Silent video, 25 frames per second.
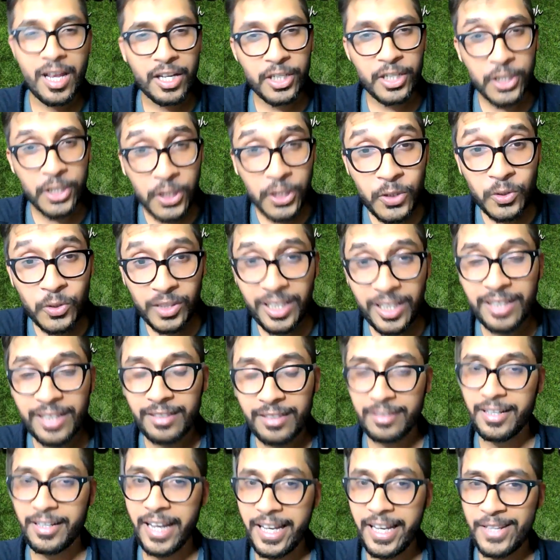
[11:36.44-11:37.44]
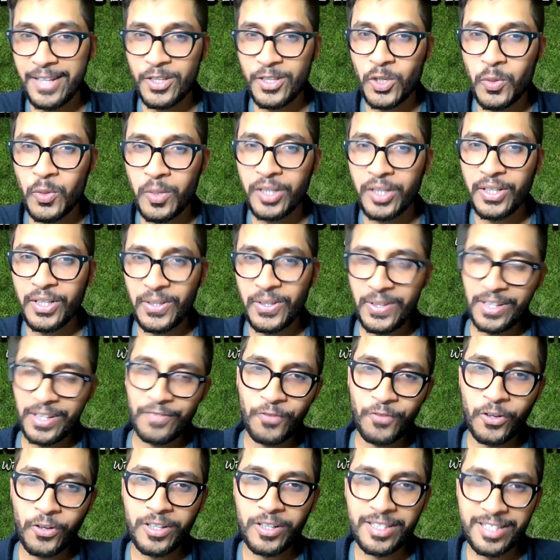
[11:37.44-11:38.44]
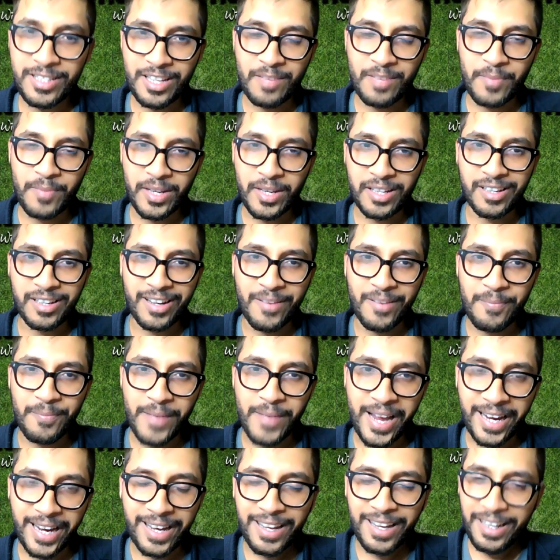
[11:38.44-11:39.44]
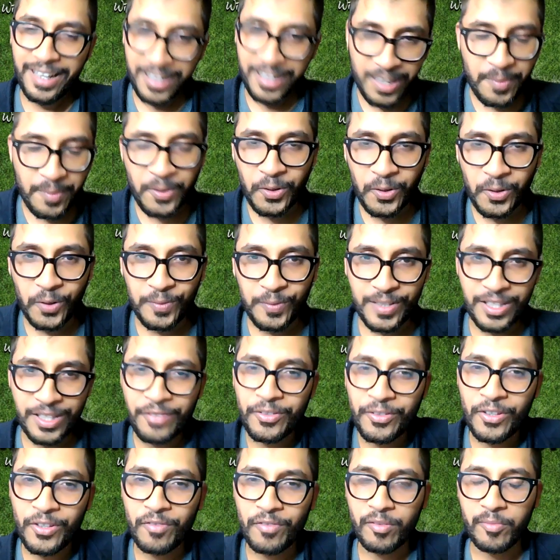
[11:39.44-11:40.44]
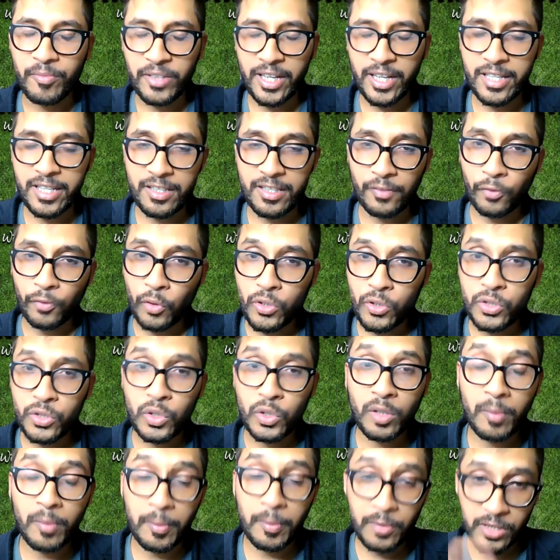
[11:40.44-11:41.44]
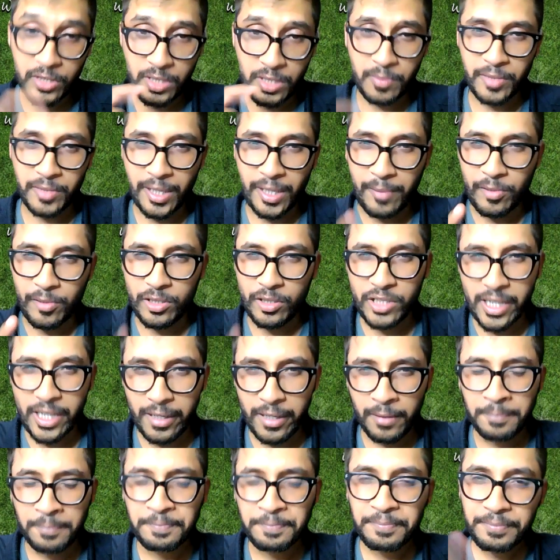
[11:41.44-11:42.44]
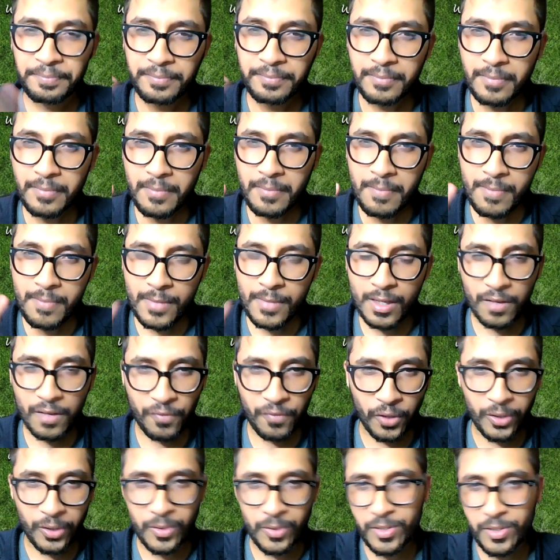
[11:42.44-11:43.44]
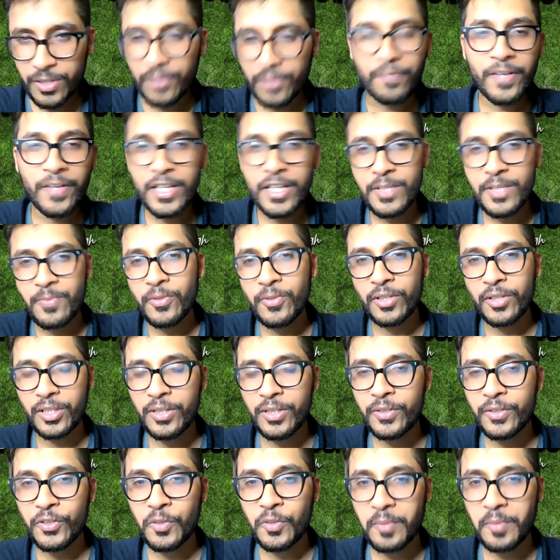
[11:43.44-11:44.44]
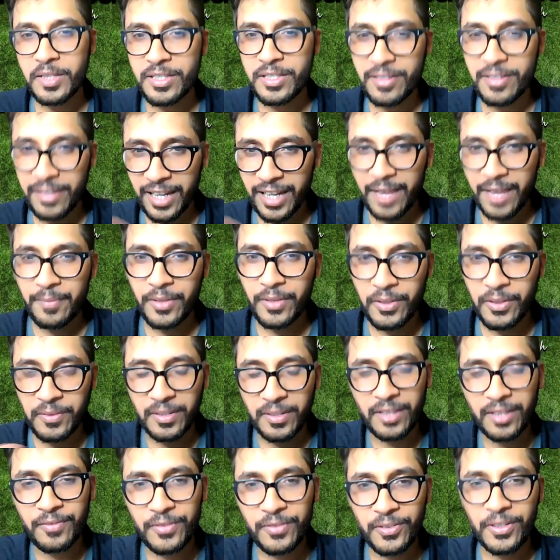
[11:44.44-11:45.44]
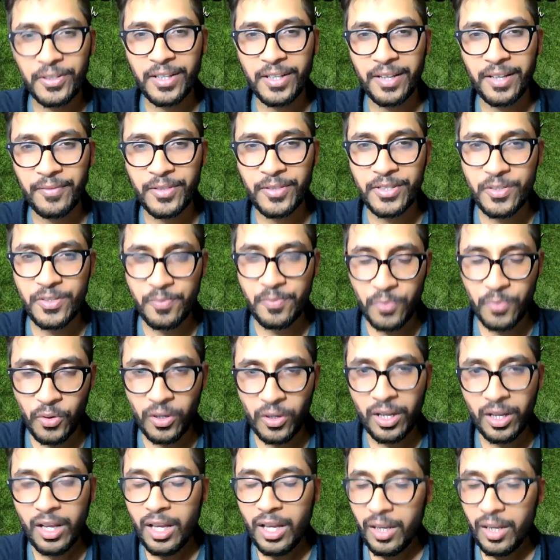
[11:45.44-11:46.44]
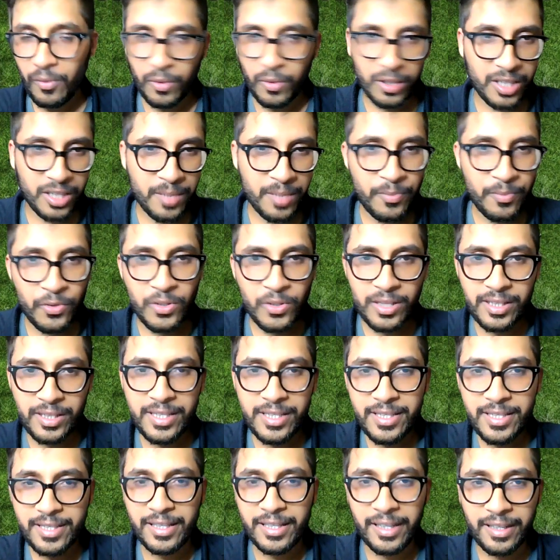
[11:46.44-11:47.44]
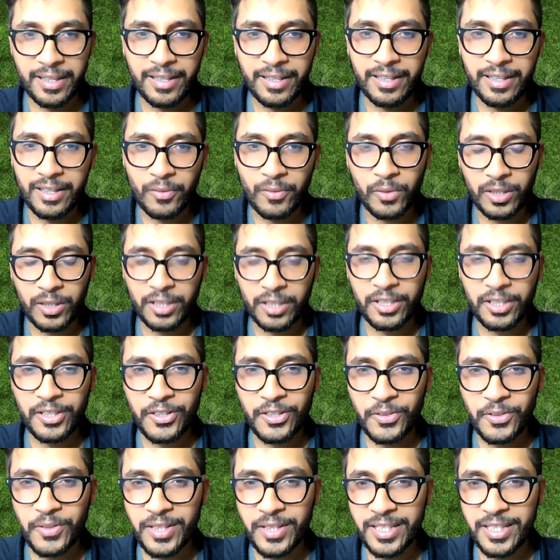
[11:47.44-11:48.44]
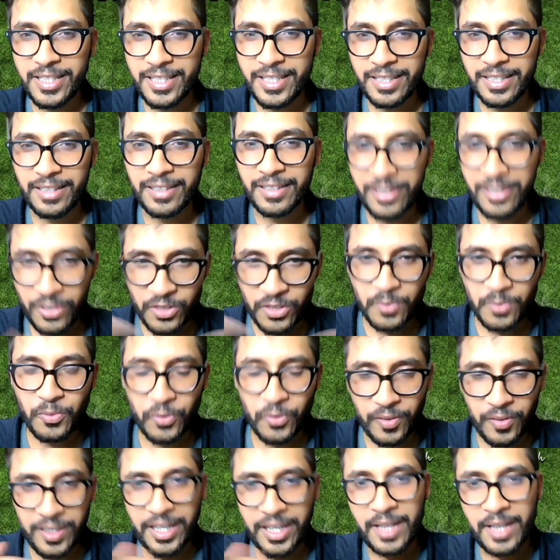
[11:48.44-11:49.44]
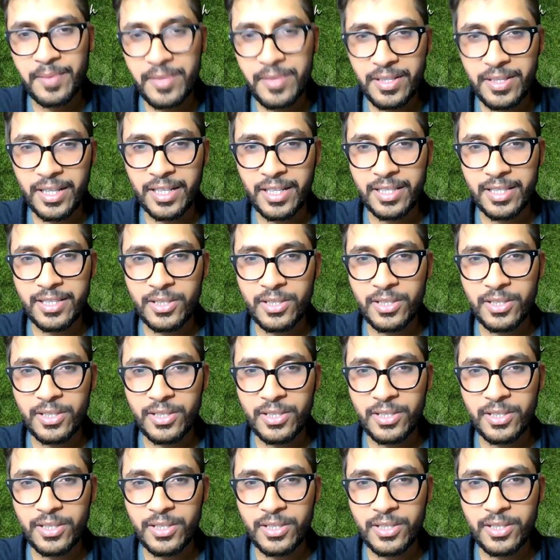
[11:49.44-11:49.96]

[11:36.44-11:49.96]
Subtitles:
Do you think the tie is over? Do you think Forest can make a comeback? Let me know. Always love to hear from you guys. Of course, do remember to subscribe to our channel. Follow us on Facebook, YouTube, Instagram. Love to have your support. Want to keep doing this, and we'll continue doing this, and your support really helps us.